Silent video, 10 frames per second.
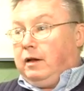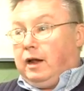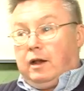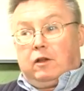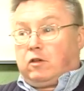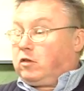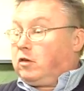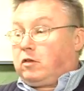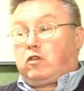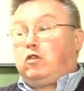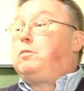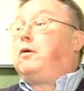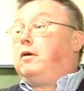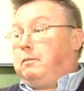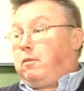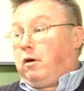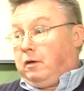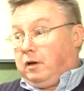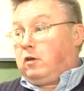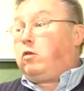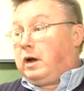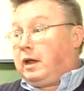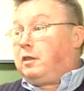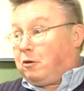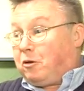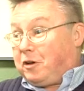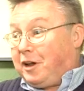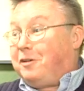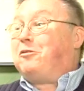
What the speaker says: it is super important in 2013,